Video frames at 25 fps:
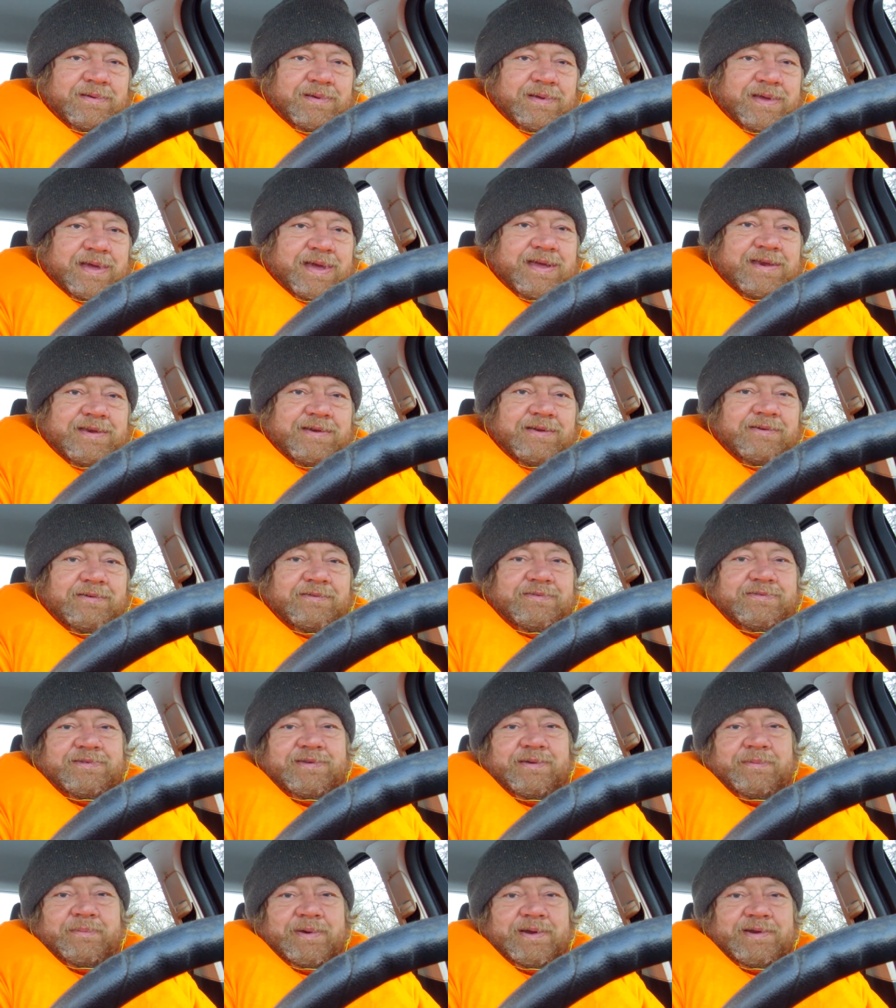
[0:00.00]
he knows
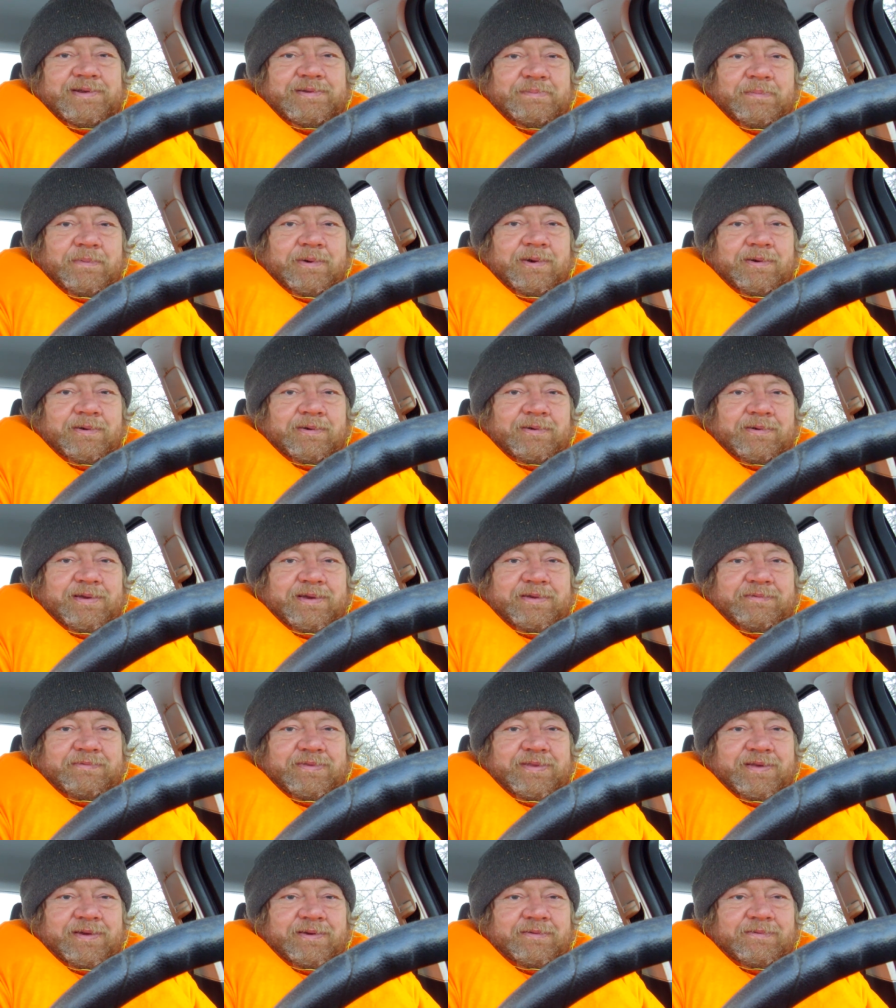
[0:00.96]
so much more,
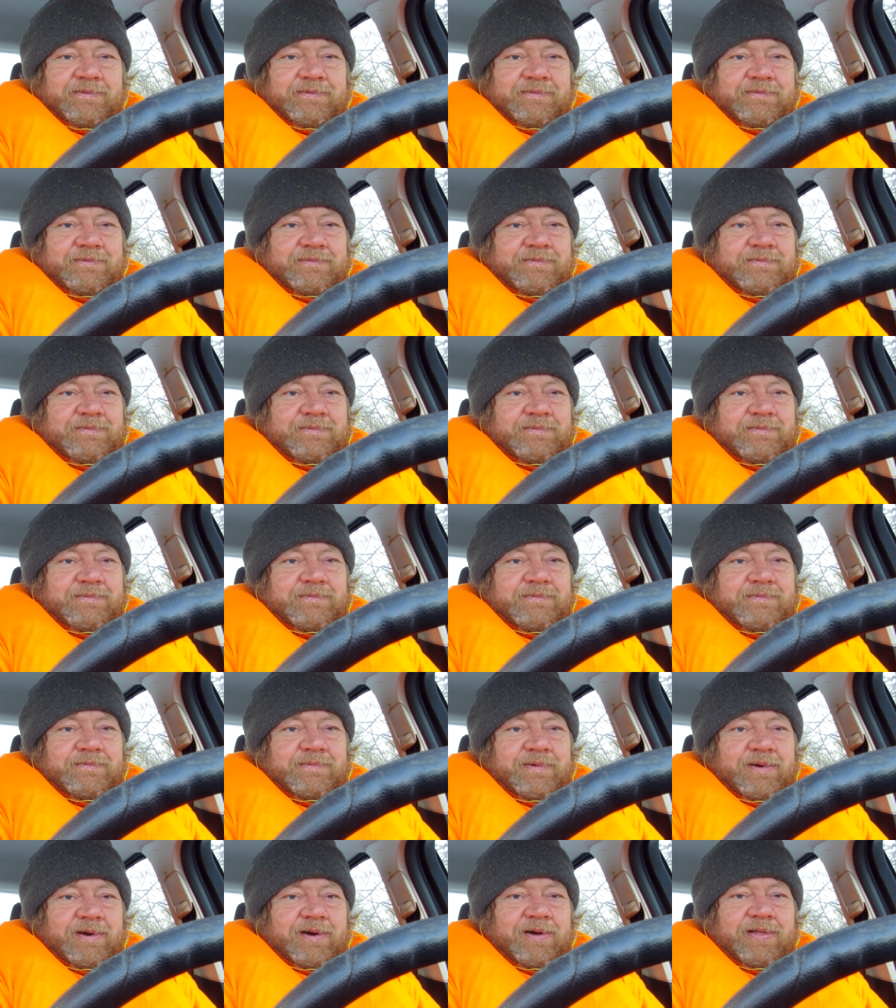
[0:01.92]
even though
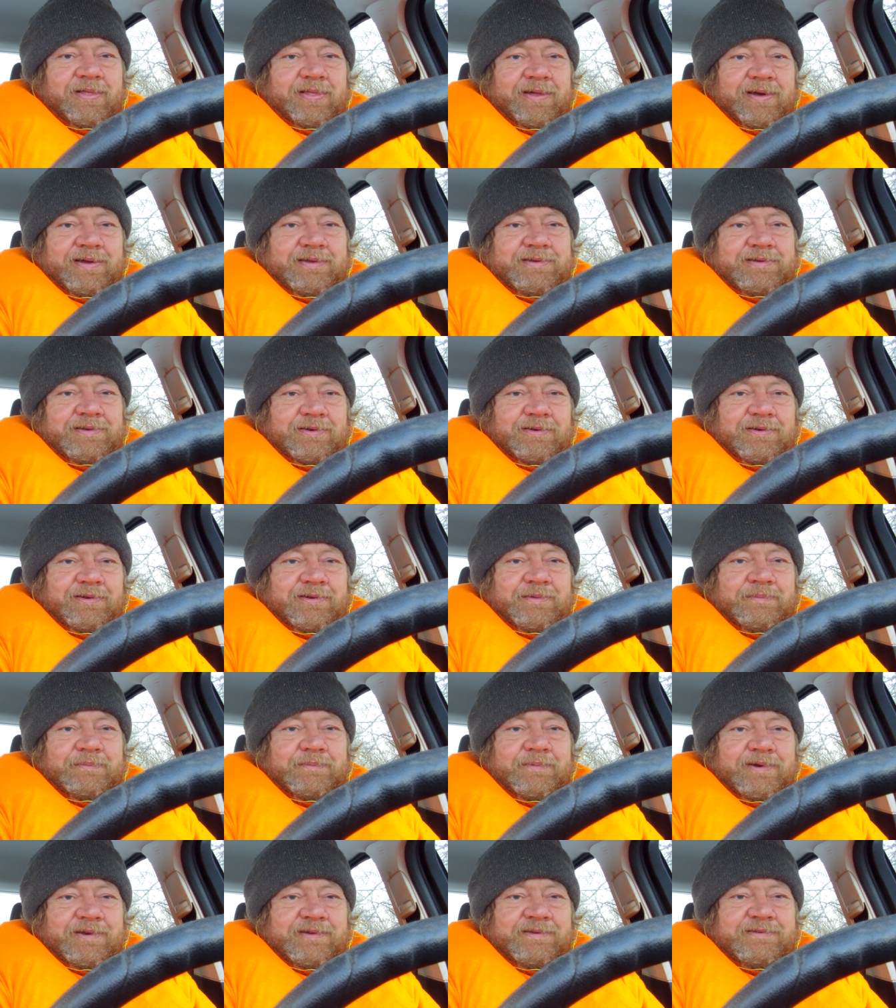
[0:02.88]
all I told him
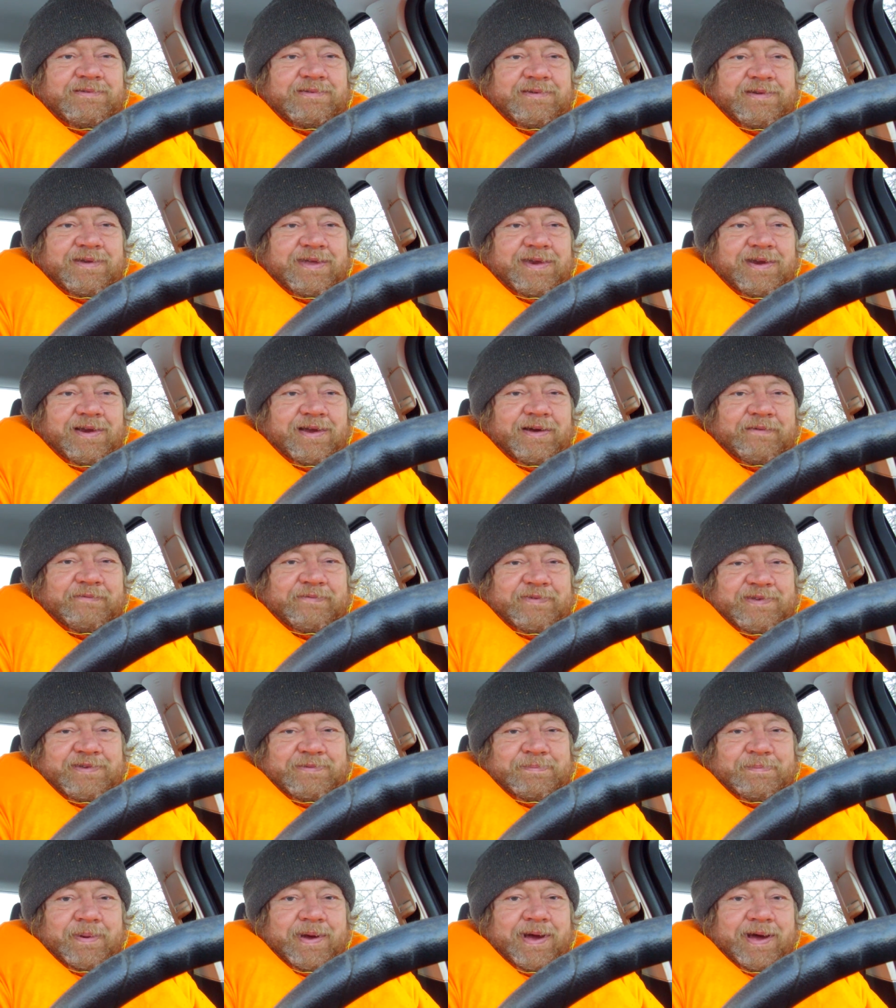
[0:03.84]
was get off
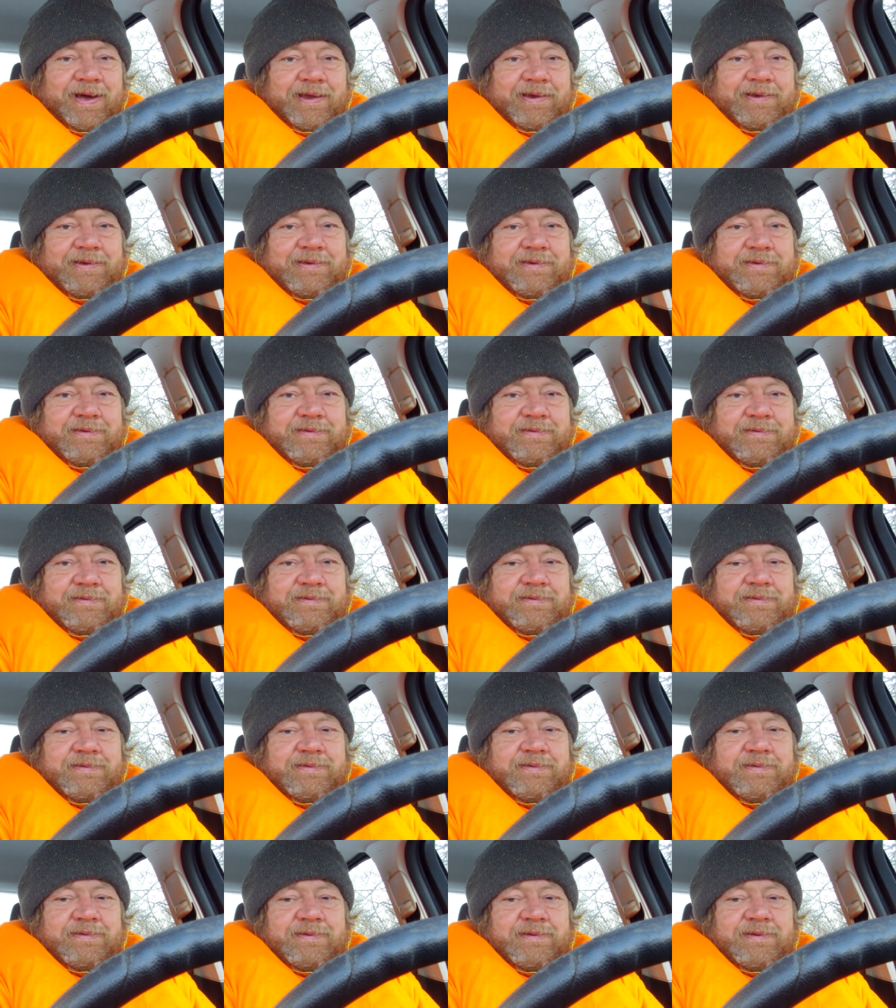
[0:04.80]
his butt
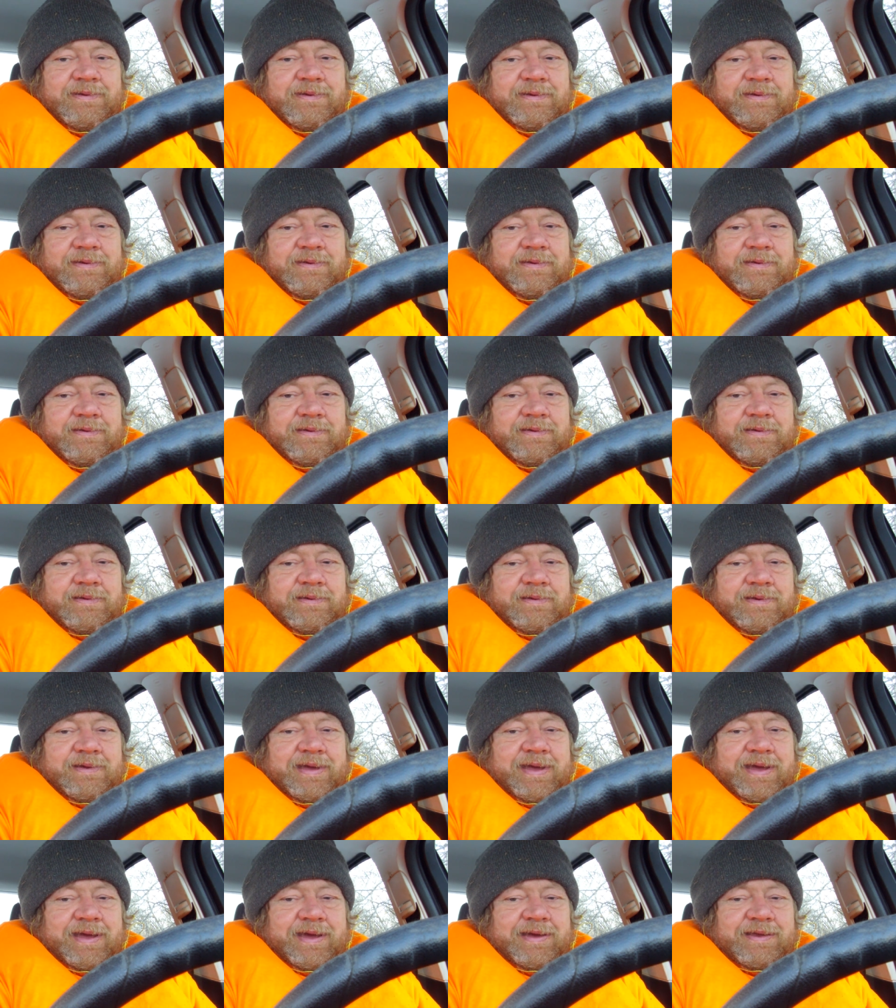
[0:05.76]

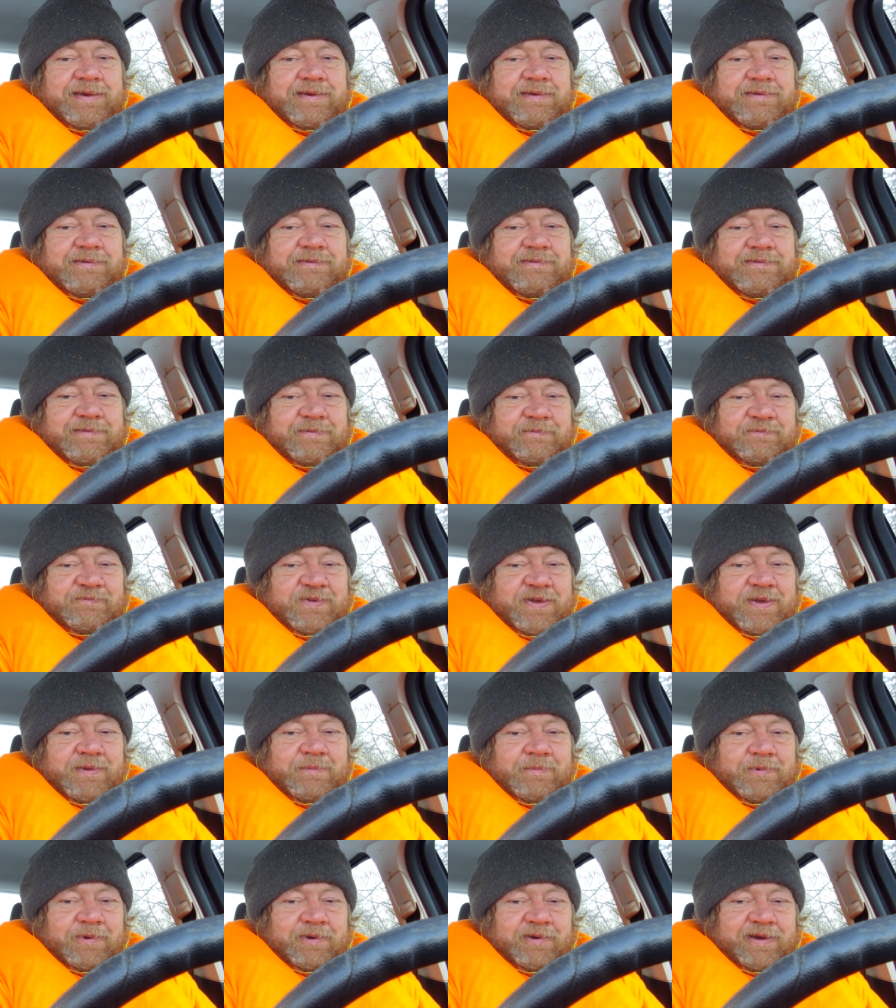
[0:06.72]
and do some
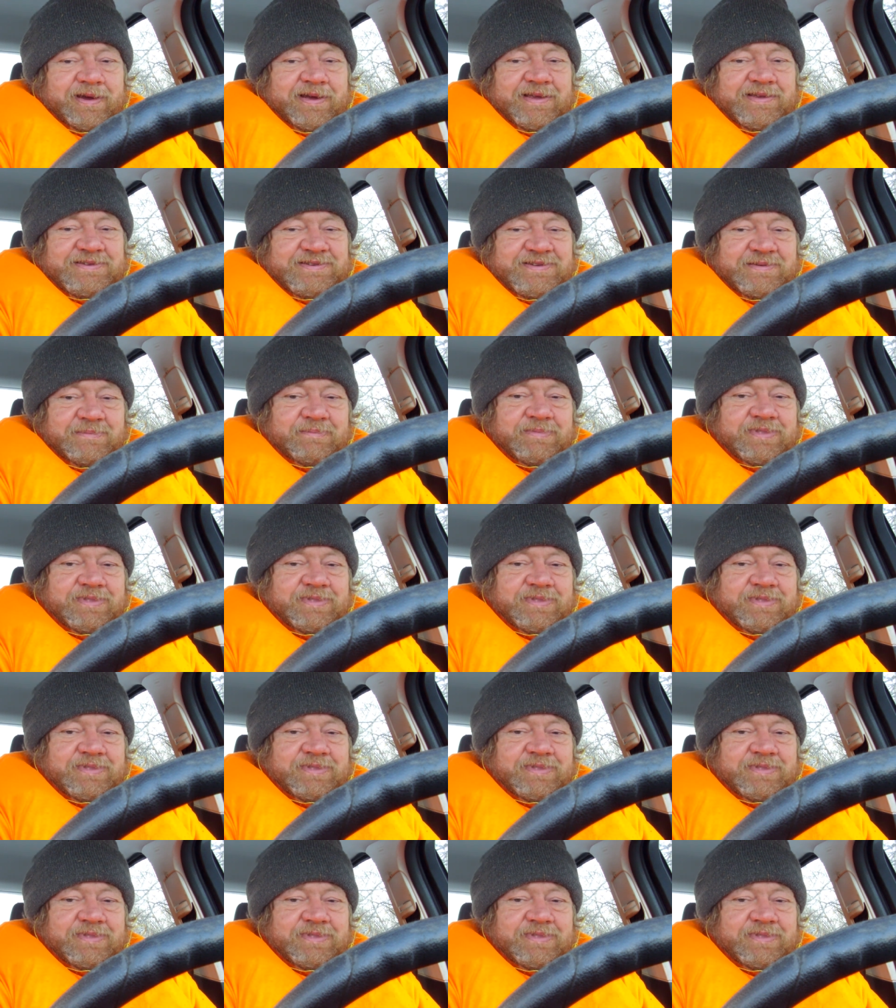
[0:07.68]
field work on some